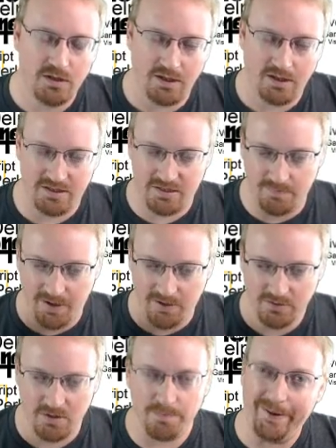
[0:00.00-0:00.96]
It's
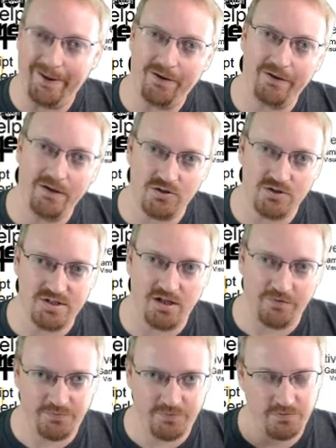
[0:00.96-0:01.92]
about comparing
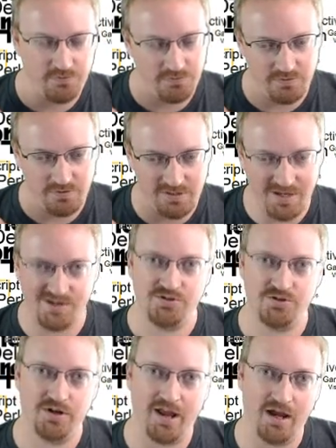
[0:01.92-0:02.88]
yourself to
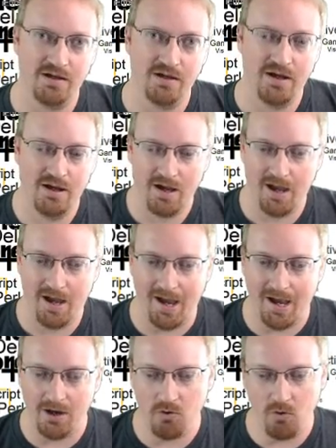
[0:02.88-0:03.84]
yesterday.
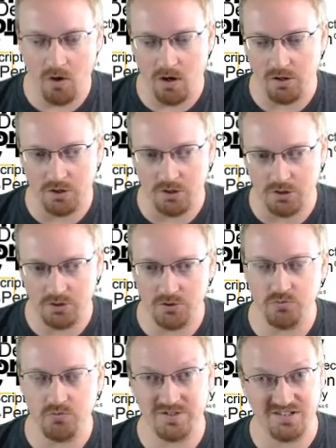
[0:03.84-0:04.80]
How are
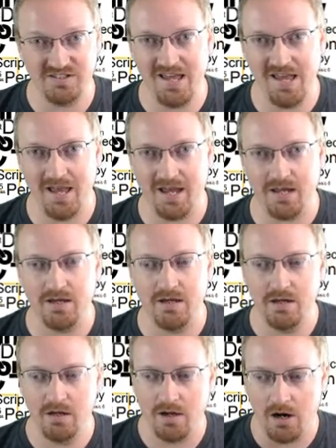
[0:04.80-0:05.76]
you today?
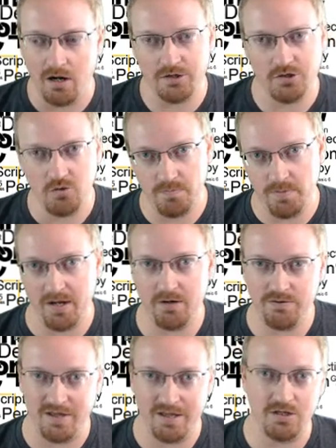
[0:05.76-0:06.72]
Are you
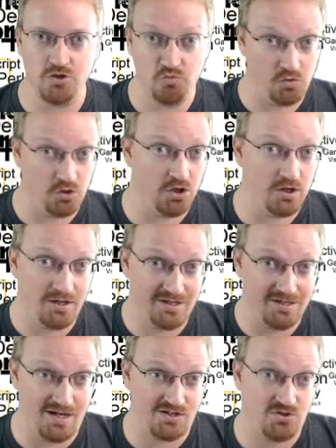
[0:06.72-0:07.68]
better than you were
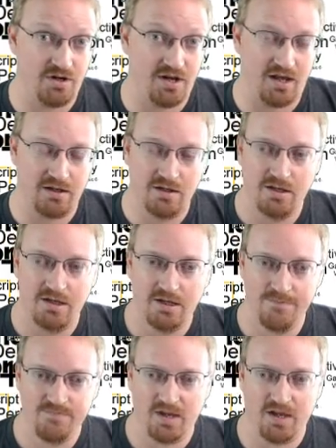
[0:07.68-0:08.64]
yesterday?
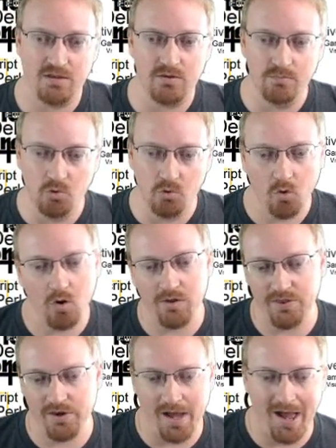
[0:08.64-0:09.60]
And the more
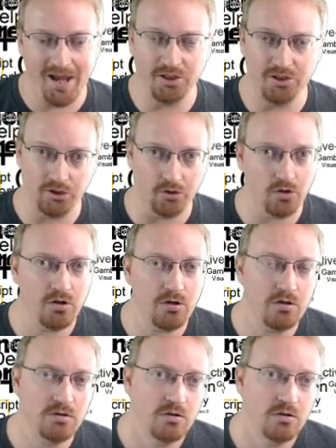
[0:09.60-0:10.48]
that I learn,